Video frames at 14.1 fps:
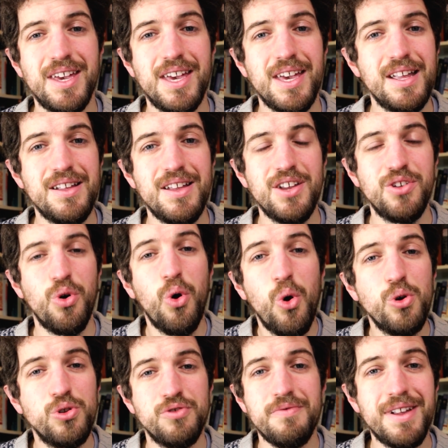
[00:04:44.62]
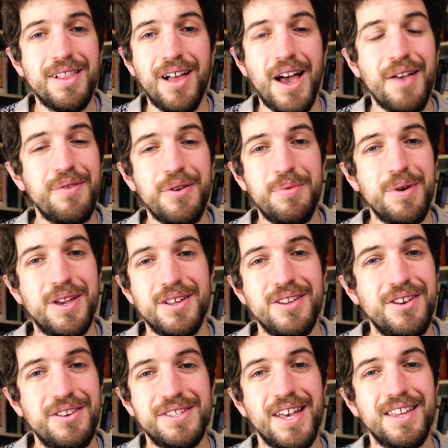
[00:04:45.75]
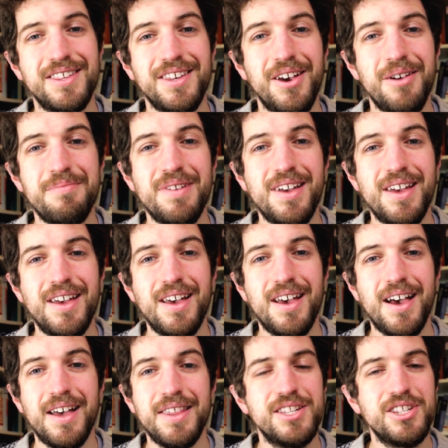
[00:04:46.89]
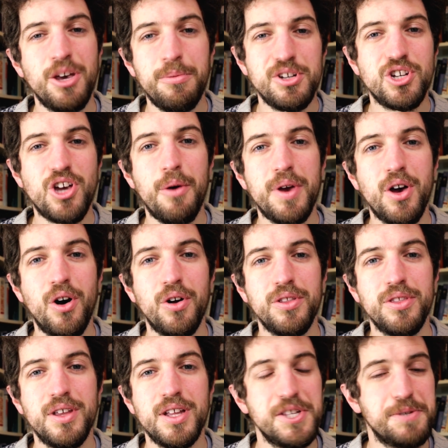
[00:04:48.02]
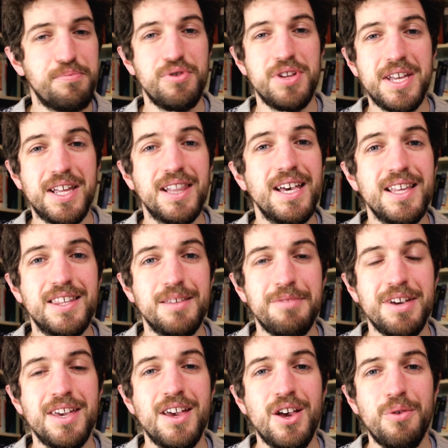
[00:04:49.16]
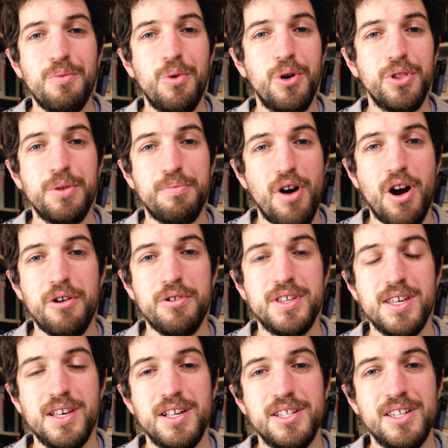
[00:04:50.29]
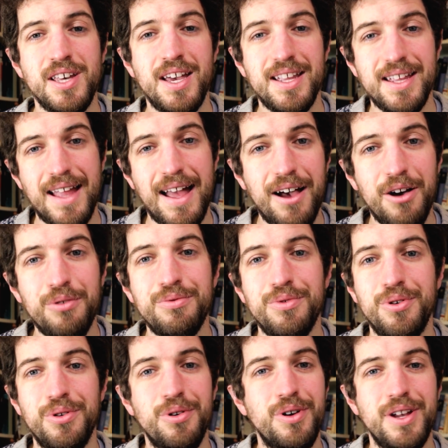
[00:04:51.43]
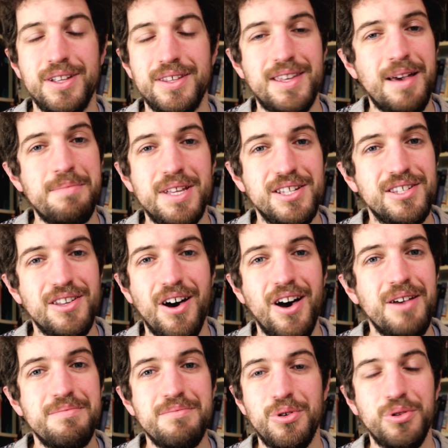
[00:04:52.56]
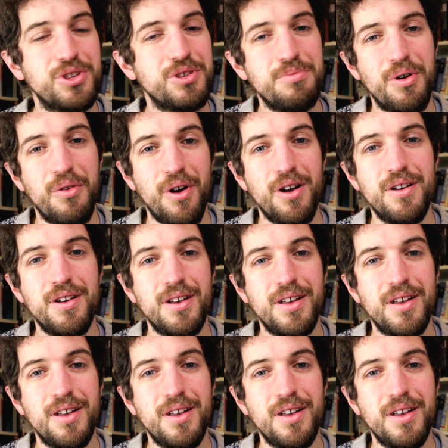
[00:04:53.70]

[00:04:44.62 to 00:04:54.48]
in, in ordinary life, if we can use that term. Uh, there's so much going on that it's pretty clear to me what the priority is now, or in 10 minutes' time, or tomorrow.